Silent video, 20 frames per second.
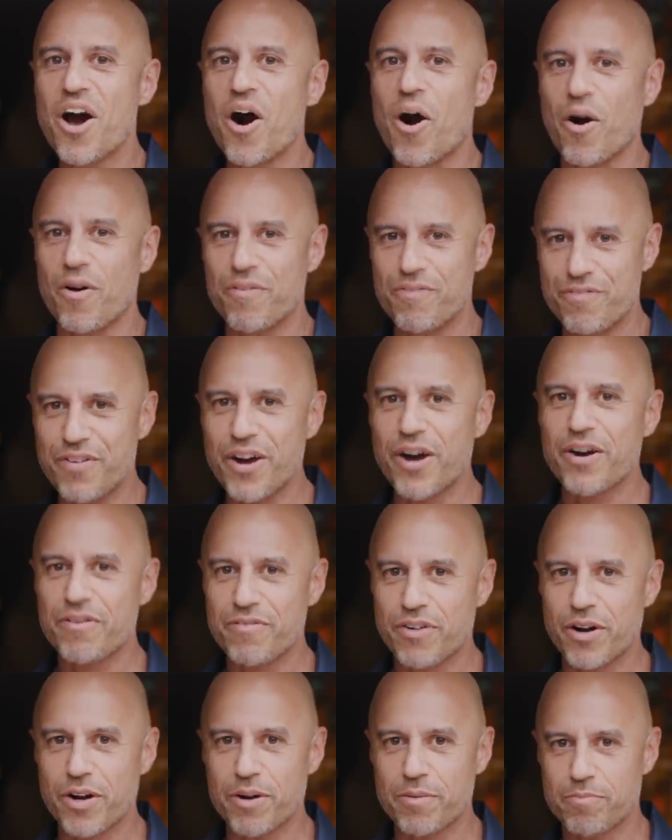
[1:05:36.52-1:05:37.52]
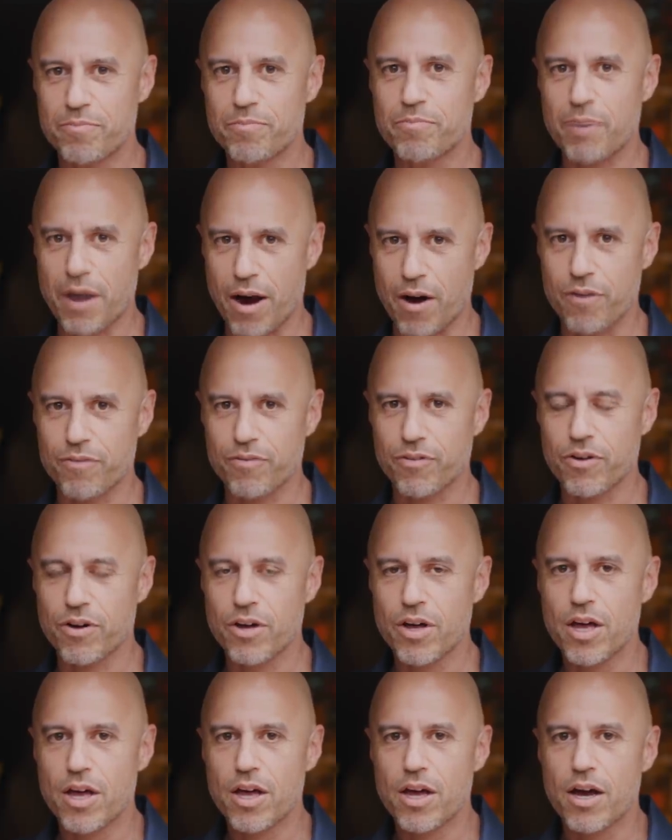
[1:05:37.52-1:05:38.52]
are very, very powerful.
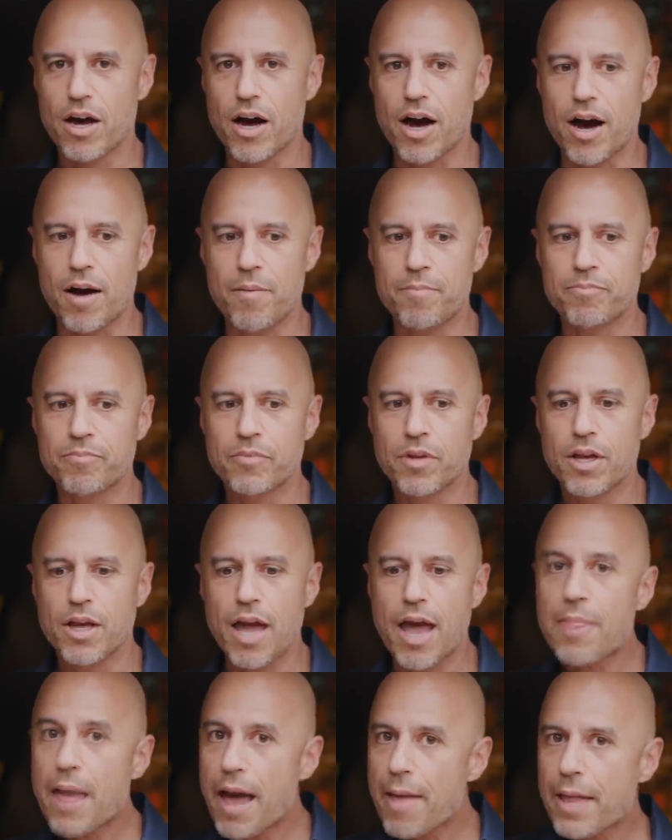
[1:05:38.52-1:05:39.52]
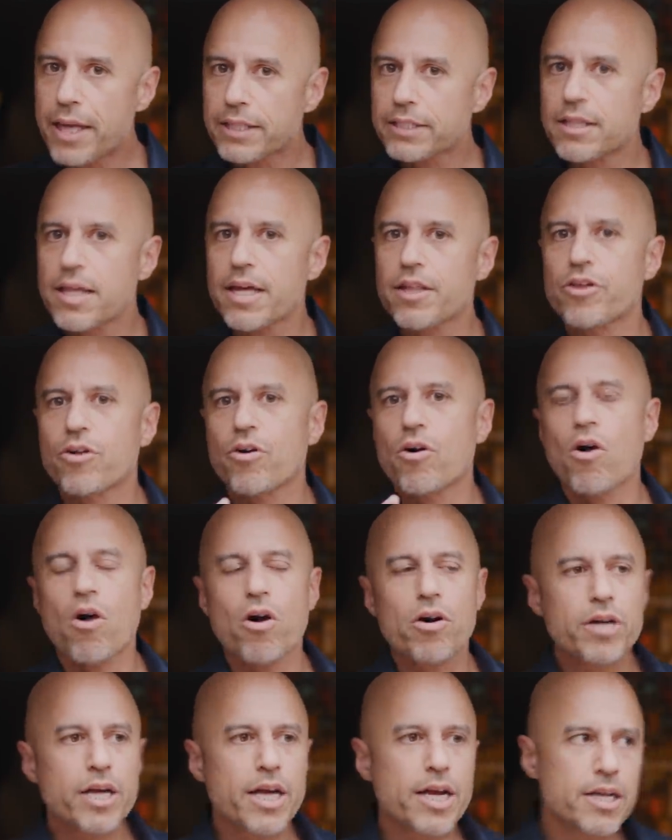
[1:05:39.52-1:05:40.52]
Um, and, and that's the thing. There
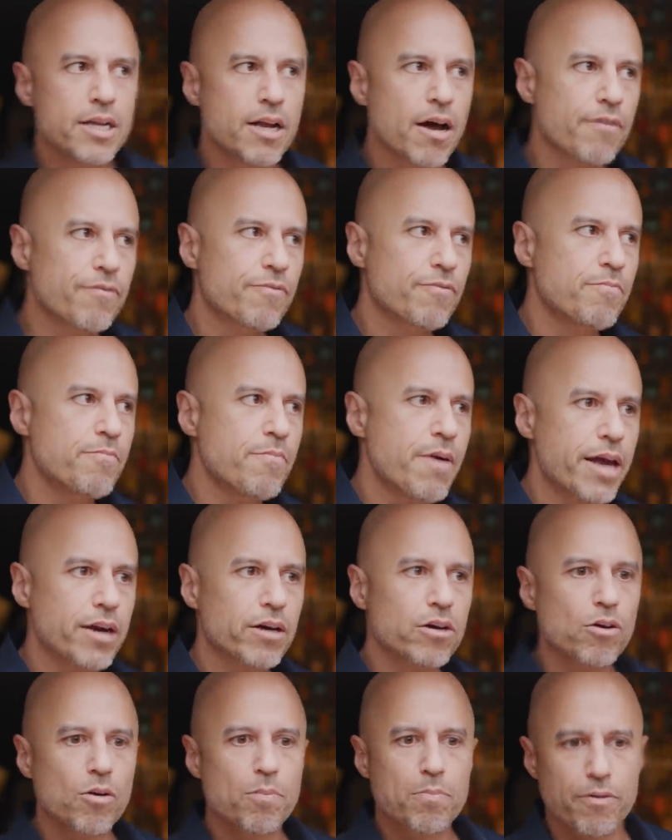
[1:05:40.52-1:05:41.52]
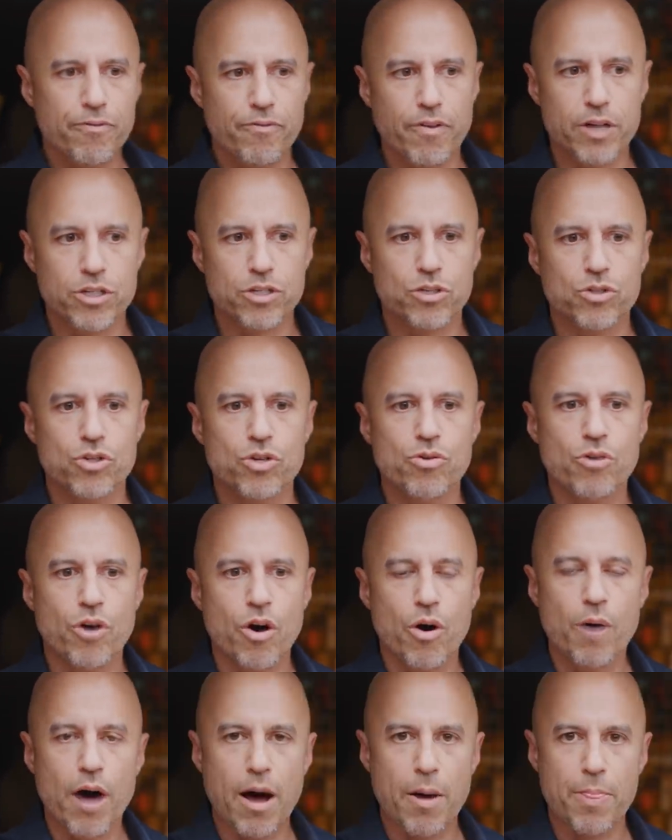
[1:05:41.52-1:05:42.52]
aren't enough medical professionals who
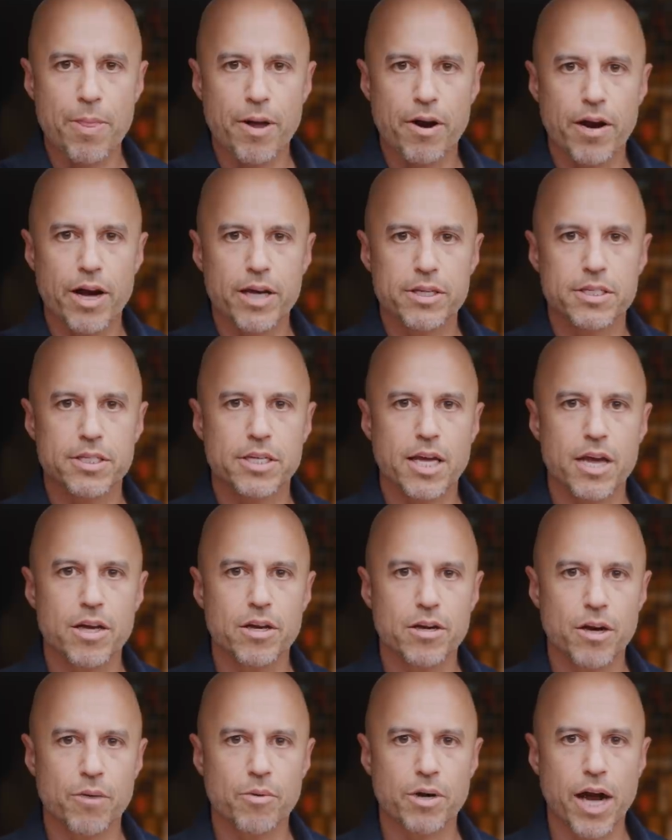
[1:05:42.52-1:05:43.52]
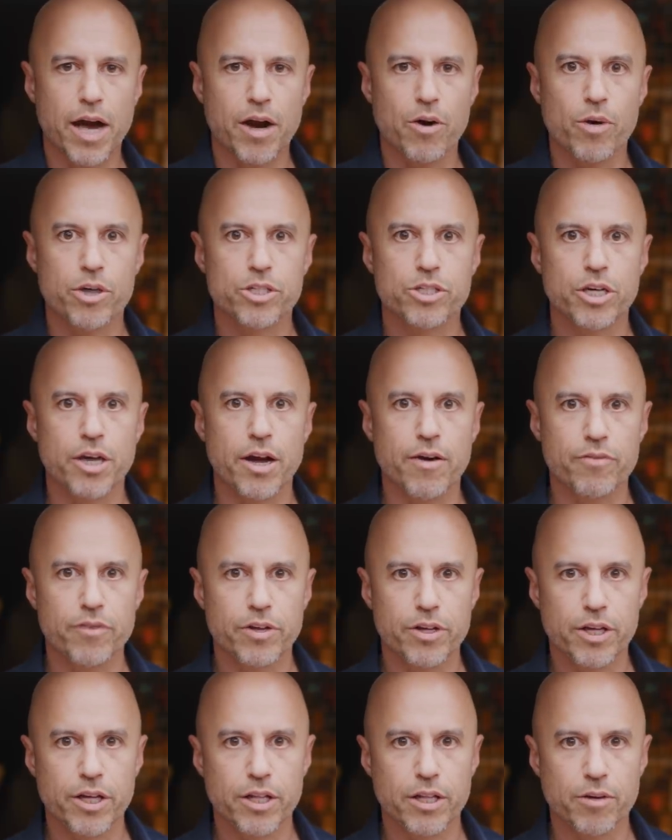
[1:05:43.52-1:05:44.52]
go out there and say, you know what, I question
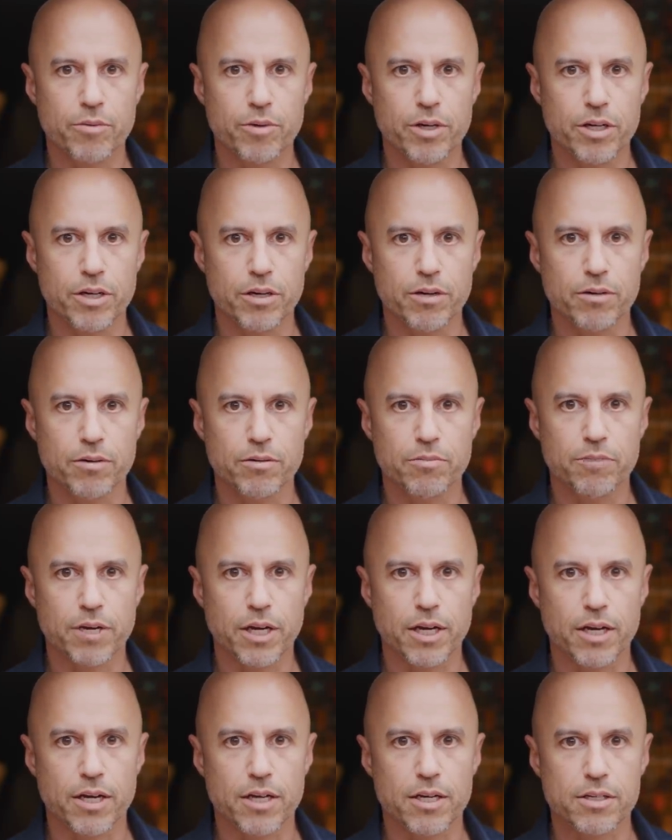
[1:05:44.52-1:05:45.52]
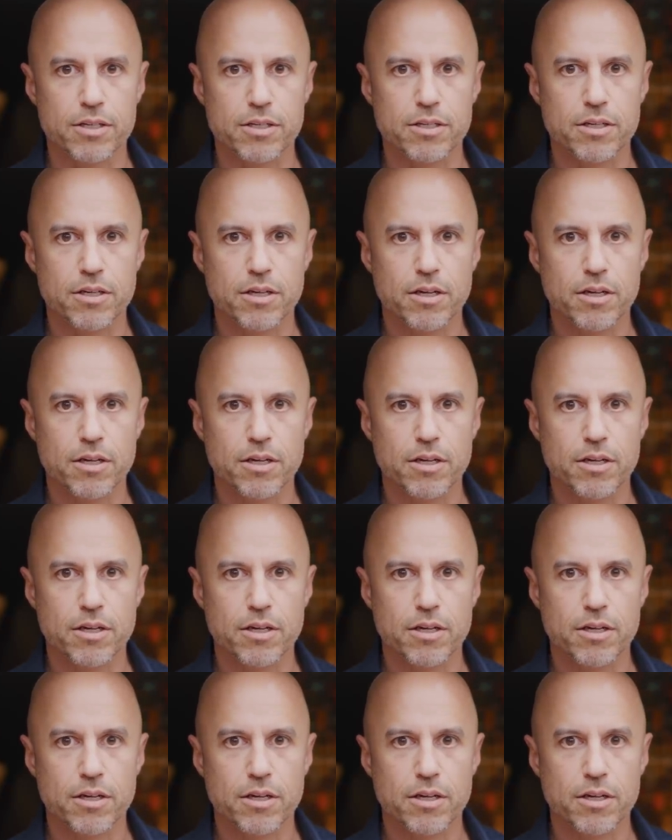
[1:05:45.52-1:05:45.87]
everything that we do because